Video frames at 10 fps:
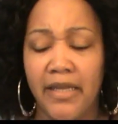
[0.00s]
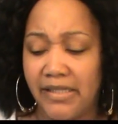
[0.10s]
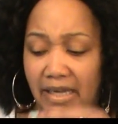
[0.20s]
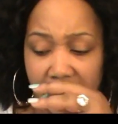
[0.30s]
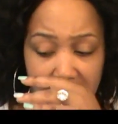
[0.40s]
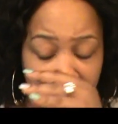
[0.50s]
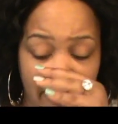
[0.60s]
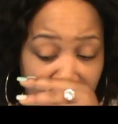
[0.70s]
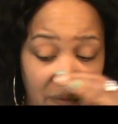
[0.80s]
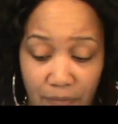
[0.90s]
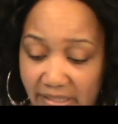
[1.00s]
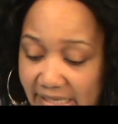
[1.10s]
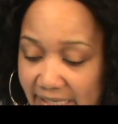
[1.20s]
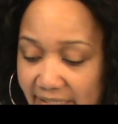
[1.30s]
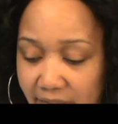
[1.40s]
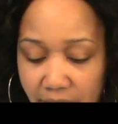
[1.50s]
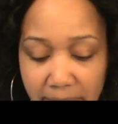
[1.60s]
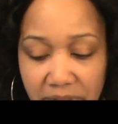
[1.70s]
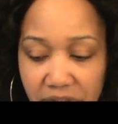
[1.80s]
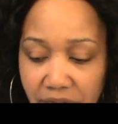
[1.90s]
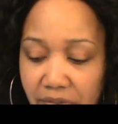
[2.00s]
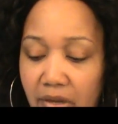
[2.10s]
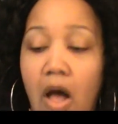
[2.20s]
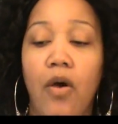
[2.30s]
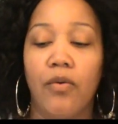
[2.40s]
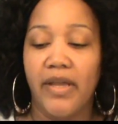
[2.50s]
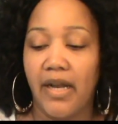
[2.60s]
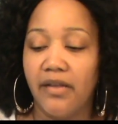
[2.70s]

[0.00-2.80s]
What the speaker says: to actually make what we did. So let me show you. Oh, and